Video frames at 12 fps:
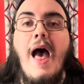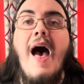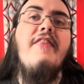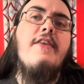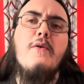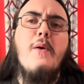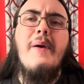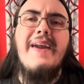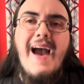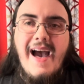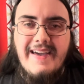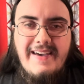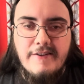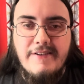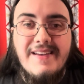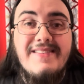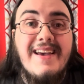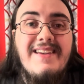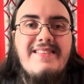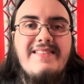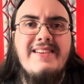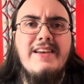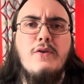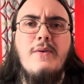I think what we got here is a
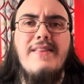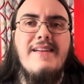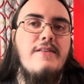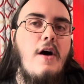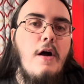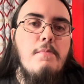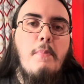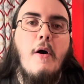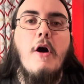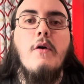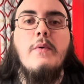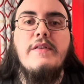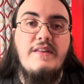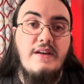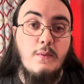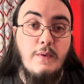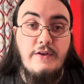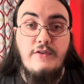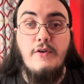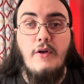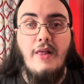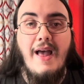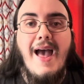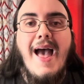sequel that's on par with the original.
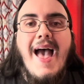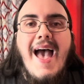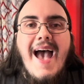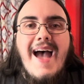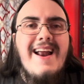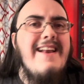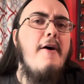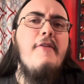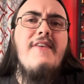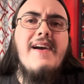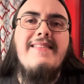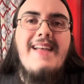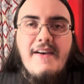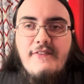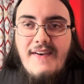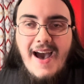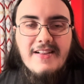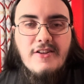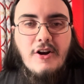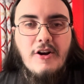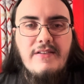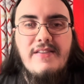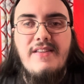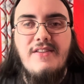And I don't think that fact
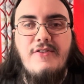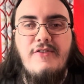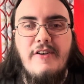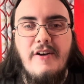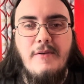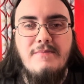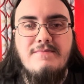hurts this film.